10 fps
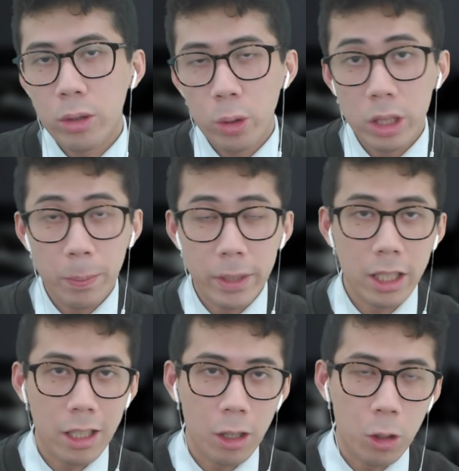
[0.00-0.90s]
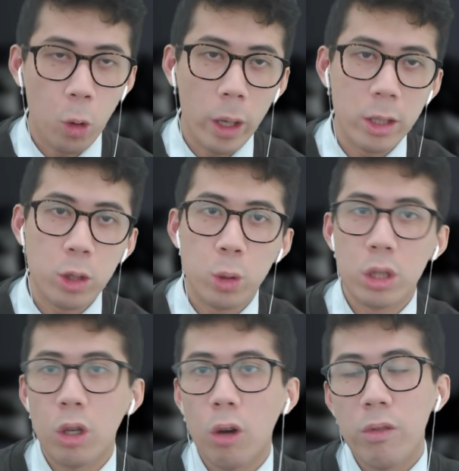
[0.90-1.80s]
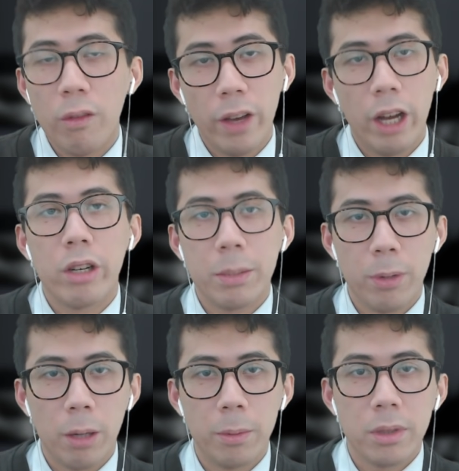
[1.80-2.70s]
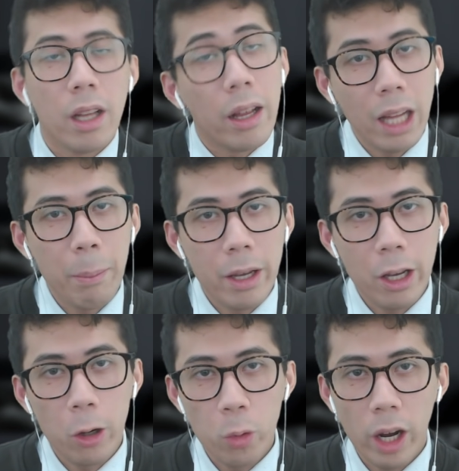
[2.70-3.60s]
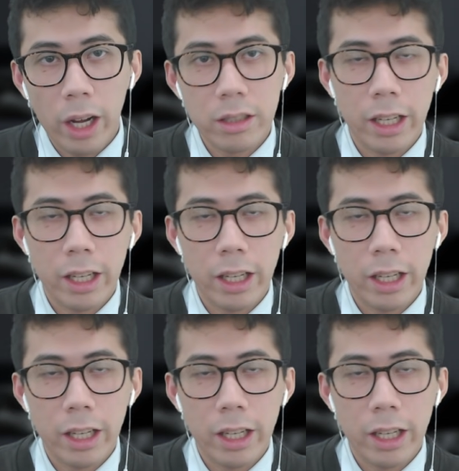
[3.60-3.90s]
to its particular coin to solve various problems that may arise